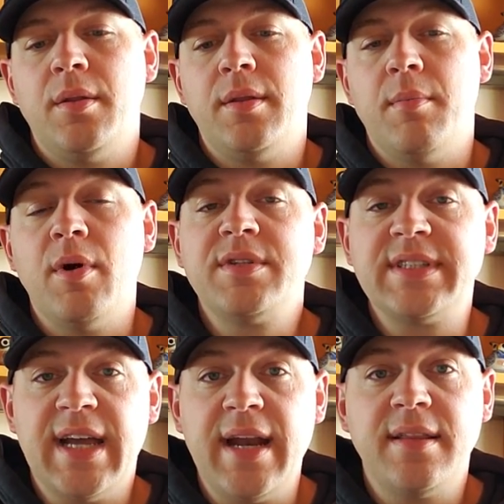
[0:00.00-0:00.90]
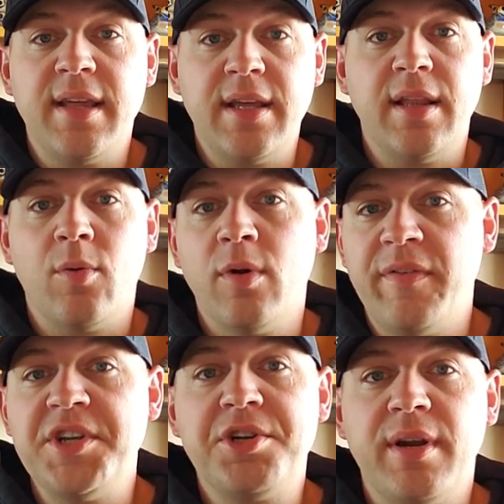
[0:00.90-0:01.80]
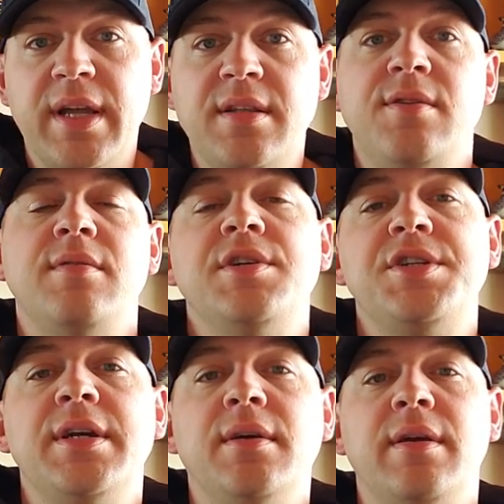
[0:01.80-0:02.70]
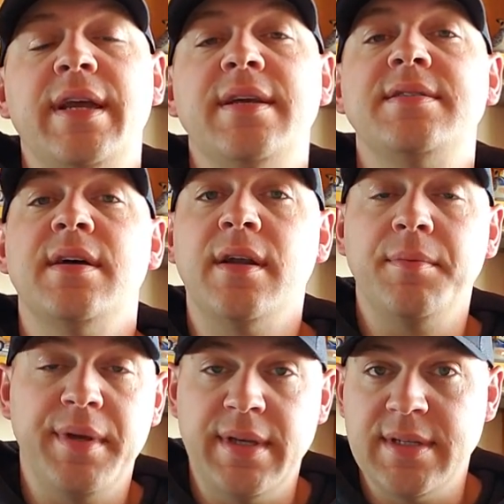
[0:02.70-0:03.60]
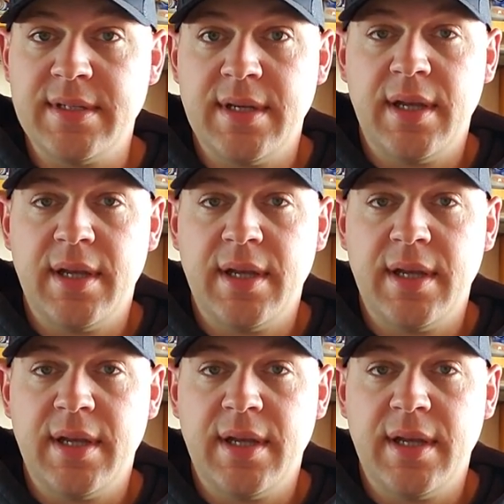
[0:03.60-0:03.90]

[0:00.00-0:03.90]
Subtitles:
The most exciting thing that we're venturing into this year is honeybees.